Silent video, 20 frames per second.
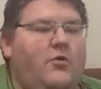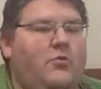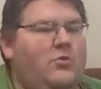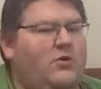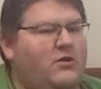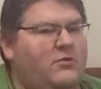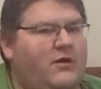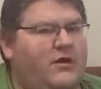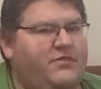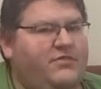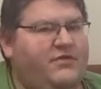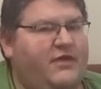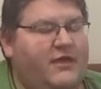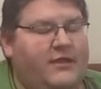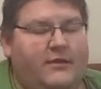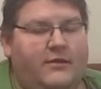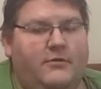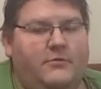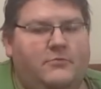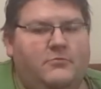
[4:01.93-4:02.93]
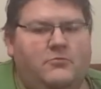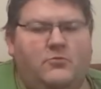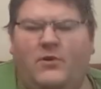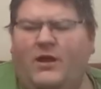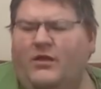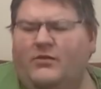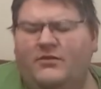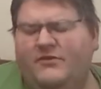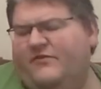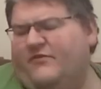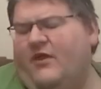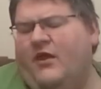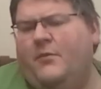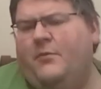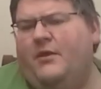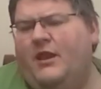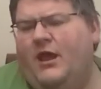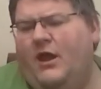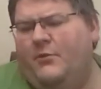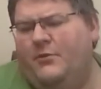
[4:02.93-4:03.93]
What do I think? Well, let's talk
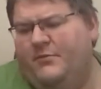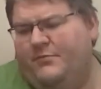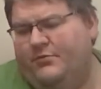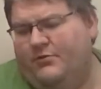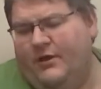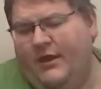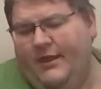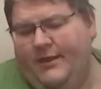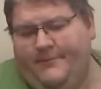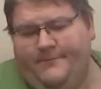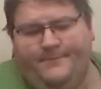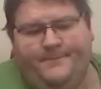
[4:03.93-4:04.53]
about how we play.